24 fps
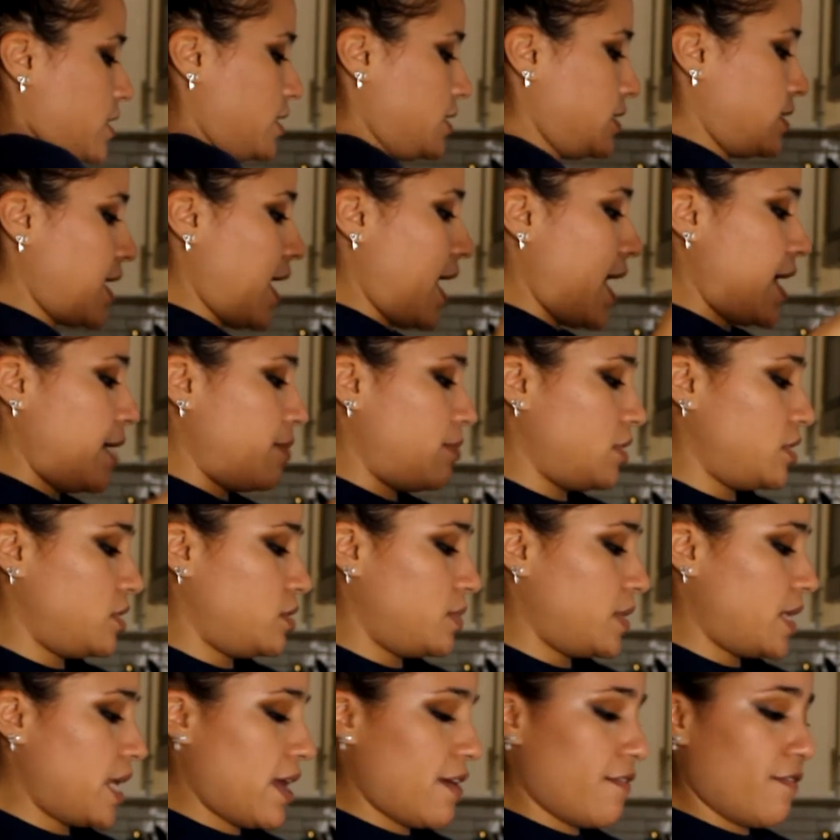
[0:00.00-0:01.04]
the thyme,
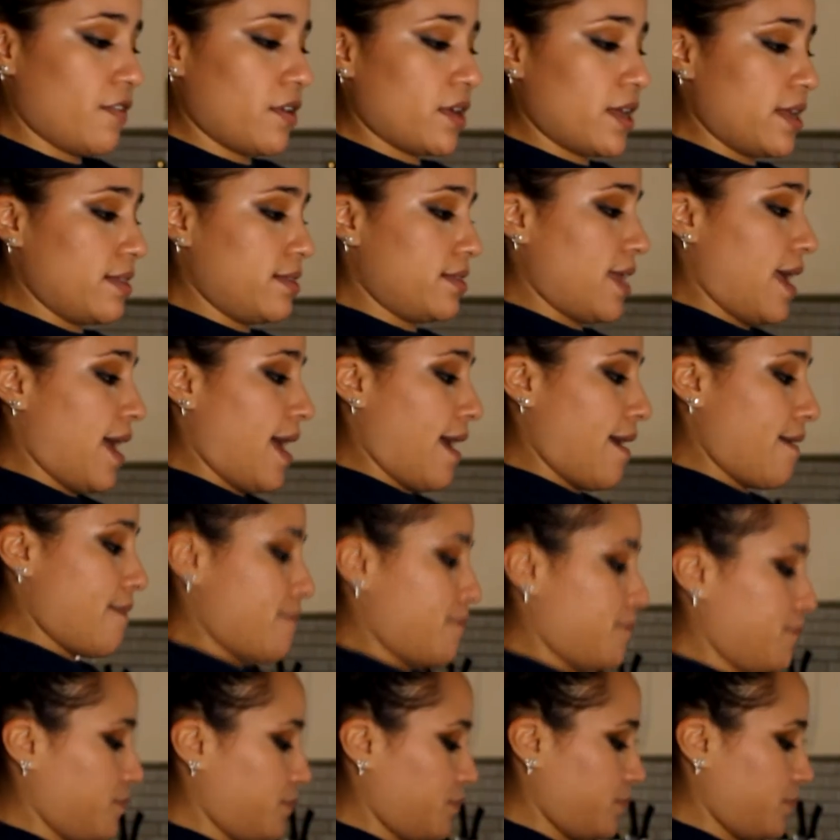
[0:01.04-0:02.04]
so we can't forget that.